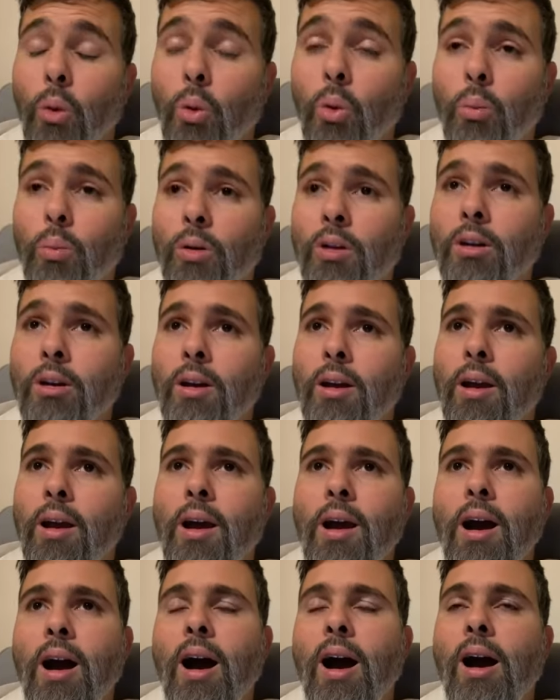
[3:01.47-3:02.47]
hope.
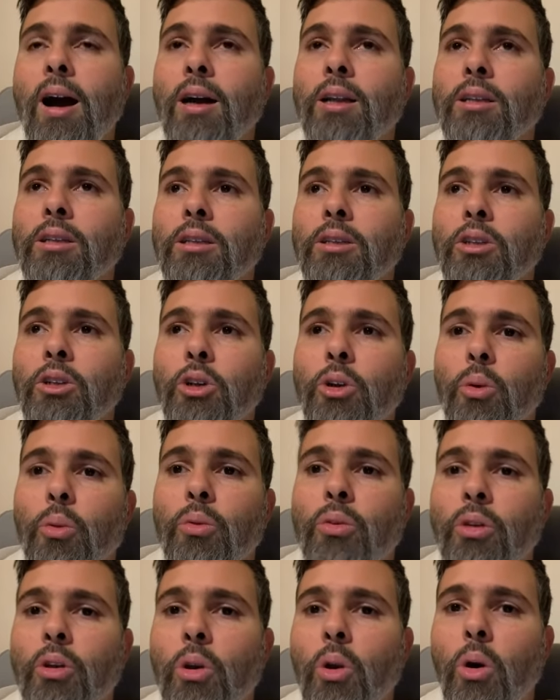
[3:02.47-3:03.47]
And
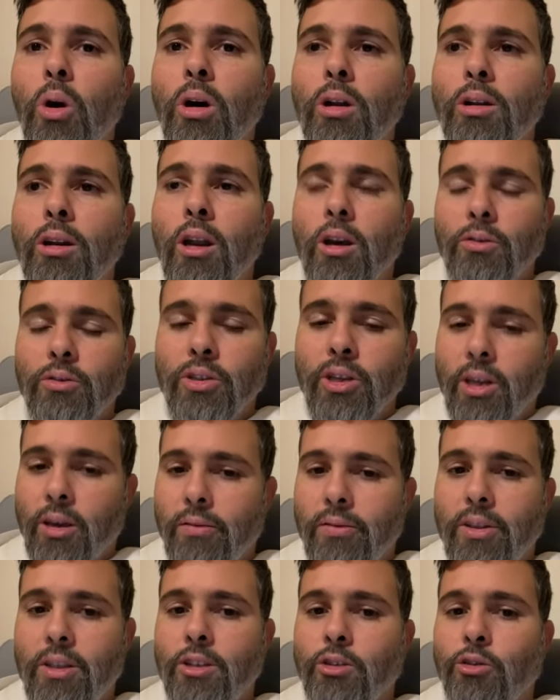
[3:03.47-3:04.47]
the Lord loves to
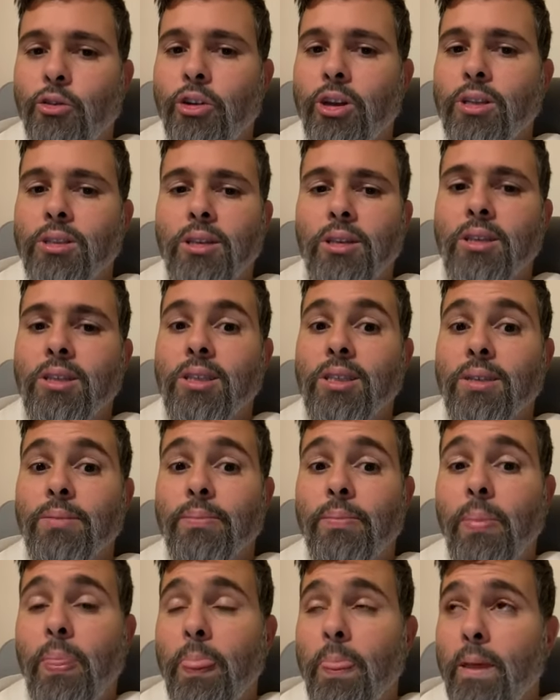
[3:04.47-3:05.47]
give these graces.
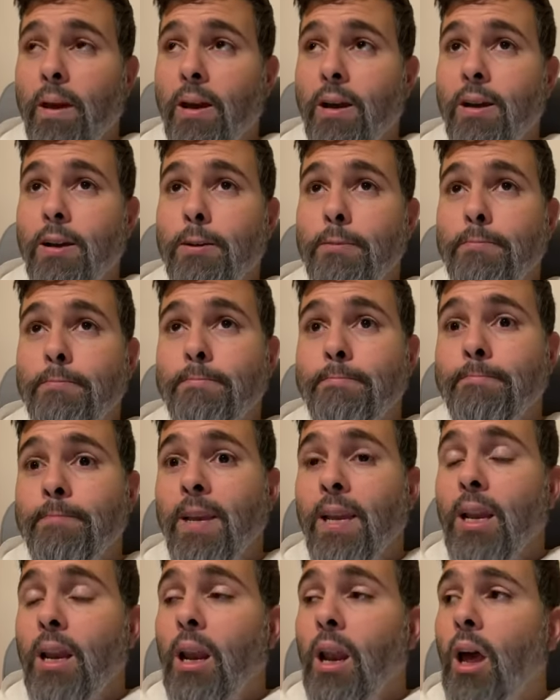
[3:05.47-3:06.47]

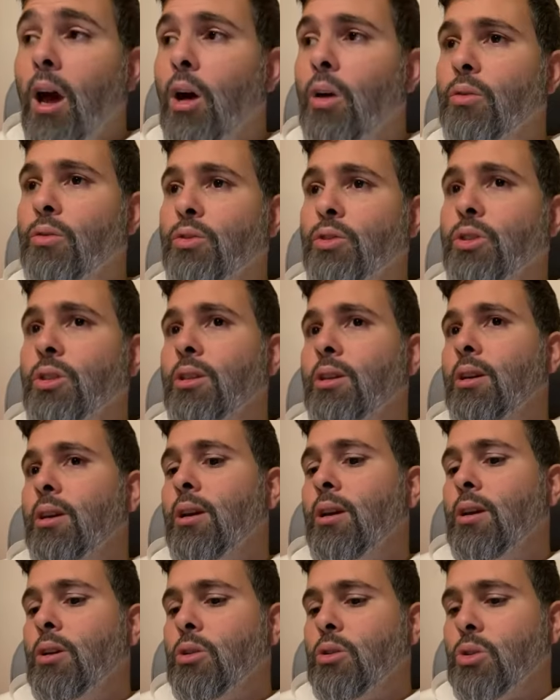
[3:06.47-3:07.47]
He loves
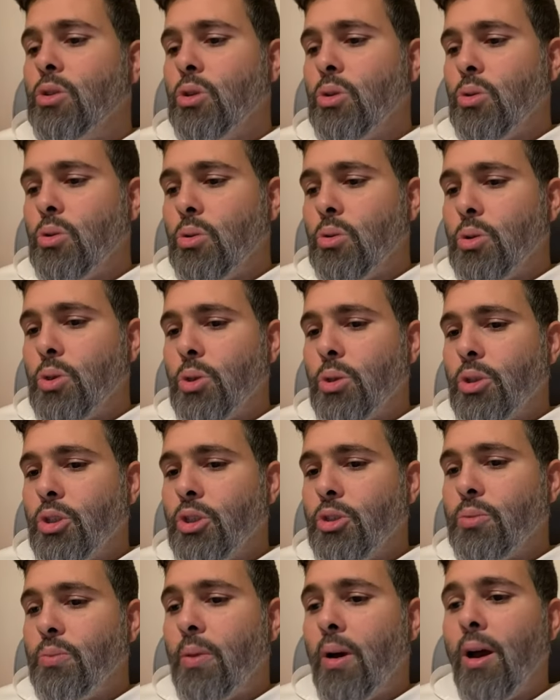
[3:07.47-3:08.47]
to
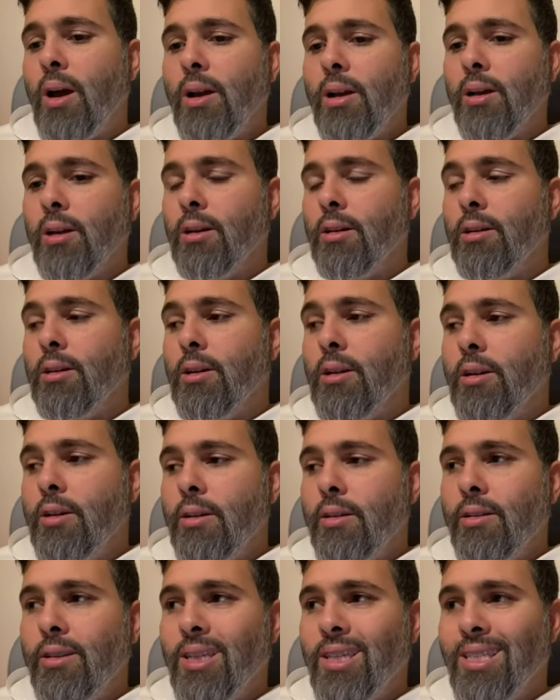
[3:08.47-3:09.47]
inspire
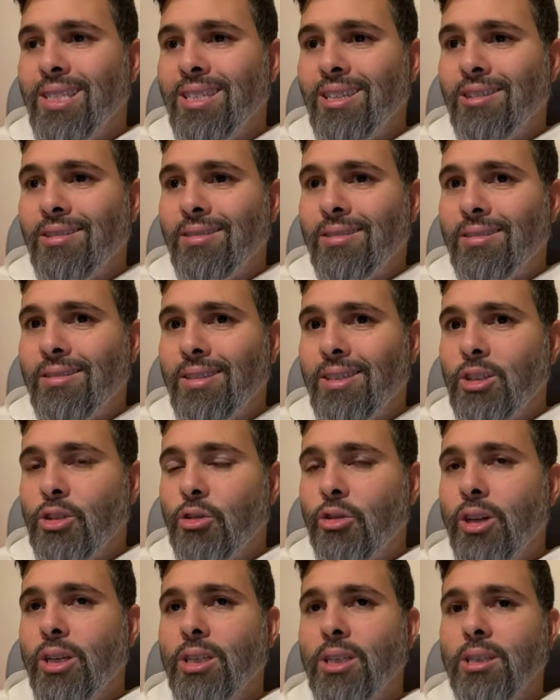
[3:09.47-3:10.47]
these
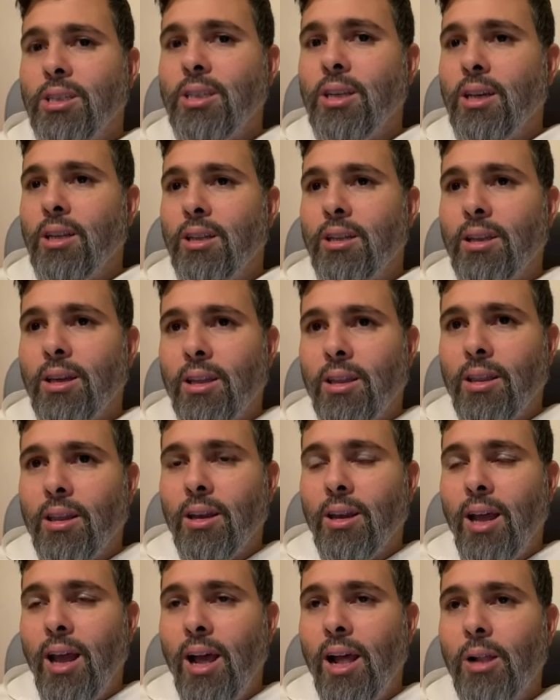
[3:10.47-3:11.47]
graces
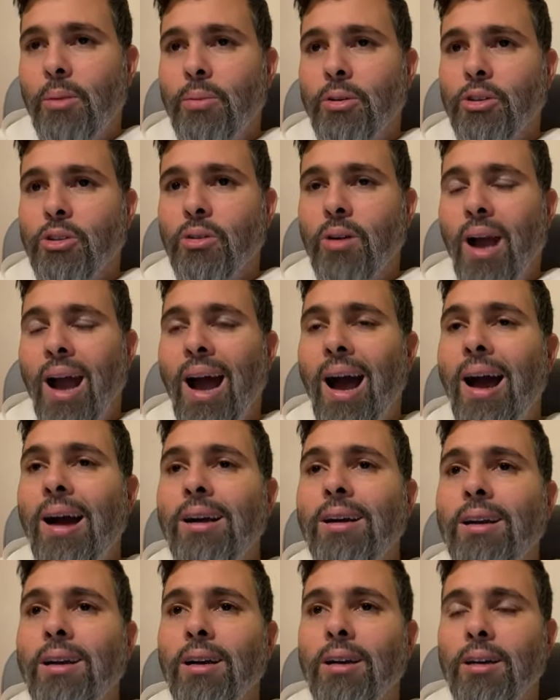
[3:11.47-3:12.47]
that help us to
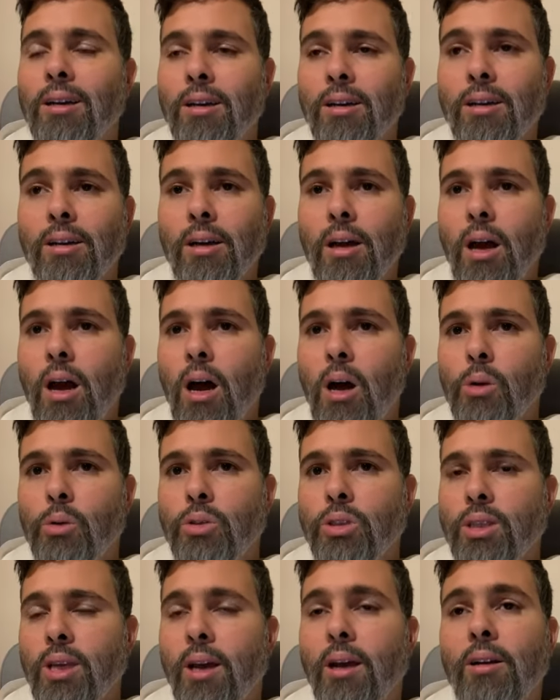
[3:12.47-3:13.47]
anchor
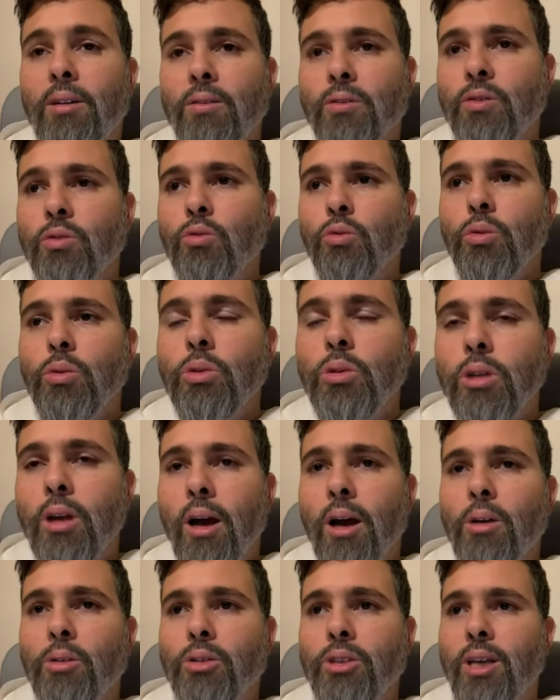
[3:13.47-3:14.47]
ourselves, root
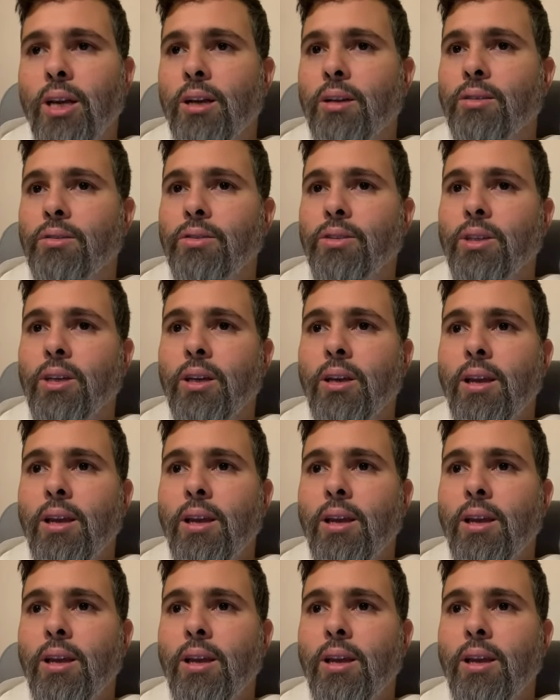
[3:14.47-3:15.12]
ourselves